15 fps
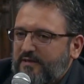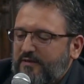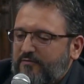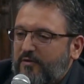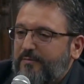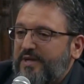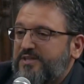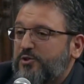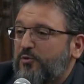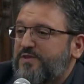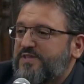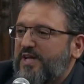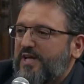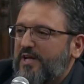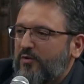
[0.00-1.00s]
from
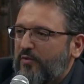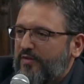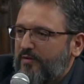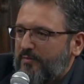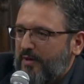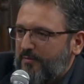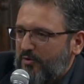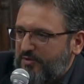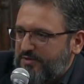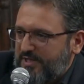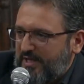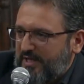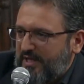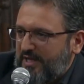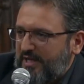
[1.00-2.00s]
associating with Imam
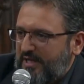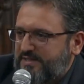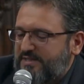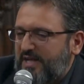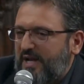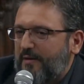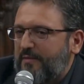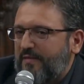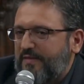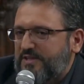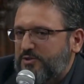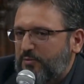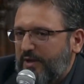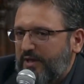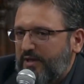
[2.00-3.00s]
al-Hussein alayhi salam in
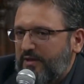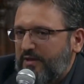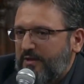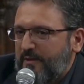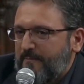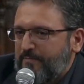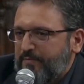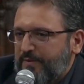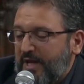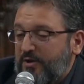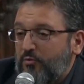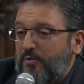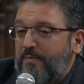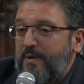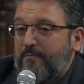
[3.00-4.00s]
this way
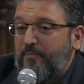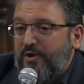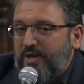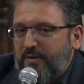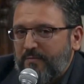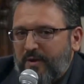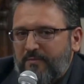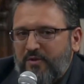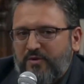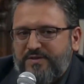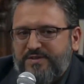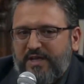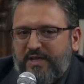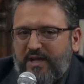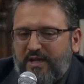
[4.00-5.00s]
and remembering Imam
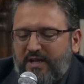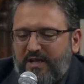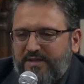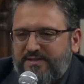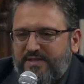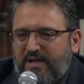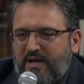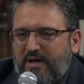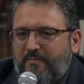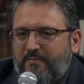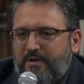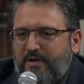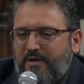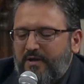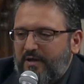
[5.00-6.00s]
al-Hussein alayhi salam
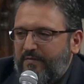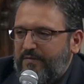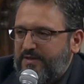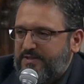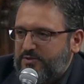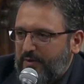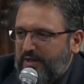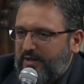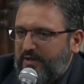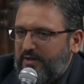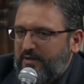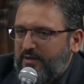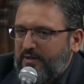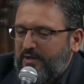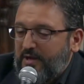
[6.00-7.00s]
in this way.
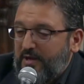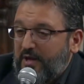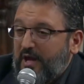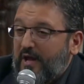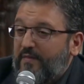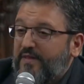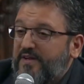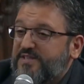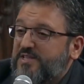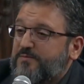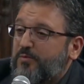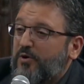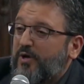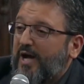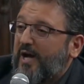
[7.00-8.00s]
And this is
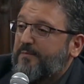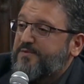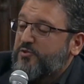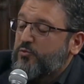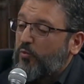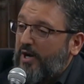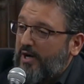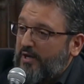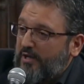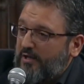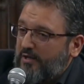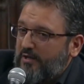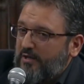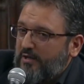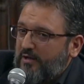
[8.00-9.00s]
perhaps
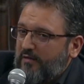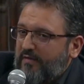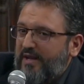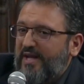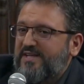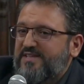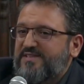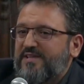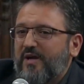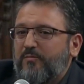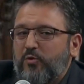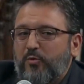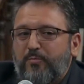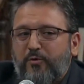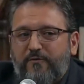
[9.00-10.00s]
why the next
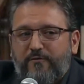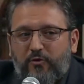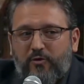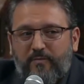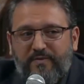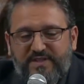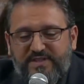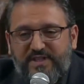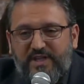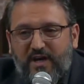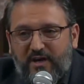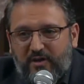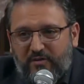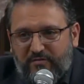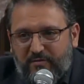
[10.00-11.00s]
time you perform the
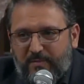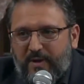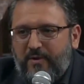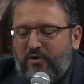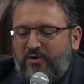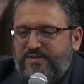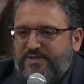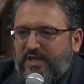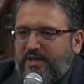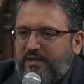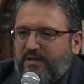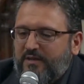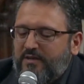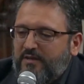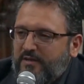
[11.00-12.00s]
ziyarah of Imam al
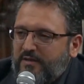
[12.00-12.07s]
Hussein,